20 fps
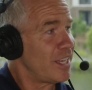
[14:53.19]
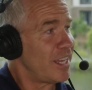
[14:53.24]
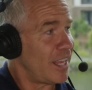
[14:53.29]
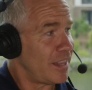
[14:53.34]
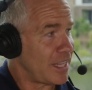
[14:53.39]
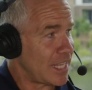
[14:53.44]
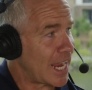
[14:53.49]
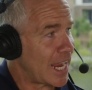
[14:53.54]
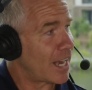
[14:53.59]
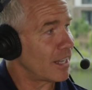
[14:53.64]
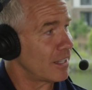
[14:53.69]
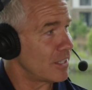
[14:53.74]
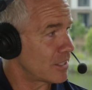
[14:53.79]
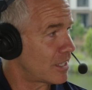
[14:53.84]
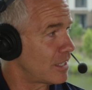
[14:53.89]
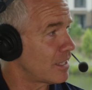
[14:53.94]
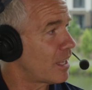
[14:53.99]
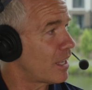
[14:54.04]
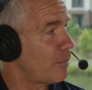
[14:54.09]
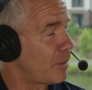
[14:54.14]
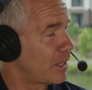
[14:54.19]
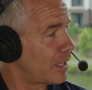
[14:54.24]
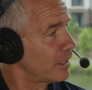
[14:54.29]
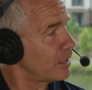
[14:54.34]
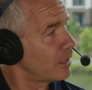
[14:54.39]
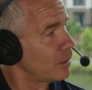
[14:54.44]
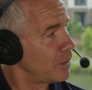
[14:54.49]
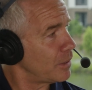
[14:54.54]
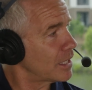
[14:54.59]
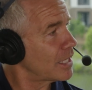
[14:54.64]
and the analyst can come in a
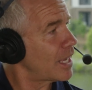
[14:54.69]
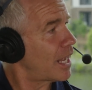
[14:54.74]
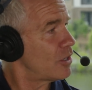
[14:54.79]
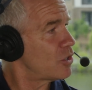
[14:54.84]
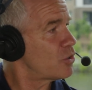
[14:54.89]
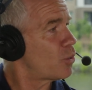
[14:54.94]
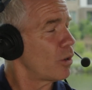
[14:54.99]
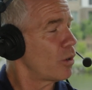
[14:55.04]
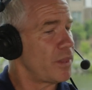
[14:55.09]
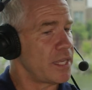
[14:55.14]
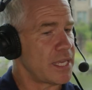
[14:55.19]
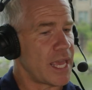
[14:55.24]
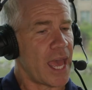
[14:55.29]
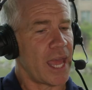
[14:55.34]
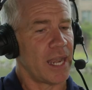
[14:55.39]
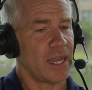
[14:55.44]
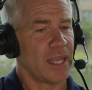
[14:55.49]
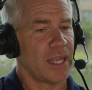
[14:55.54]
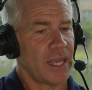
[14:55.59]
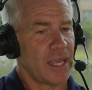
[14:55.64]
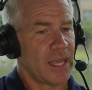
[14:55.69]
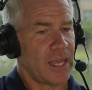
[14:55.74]
little bit kind of toward the end.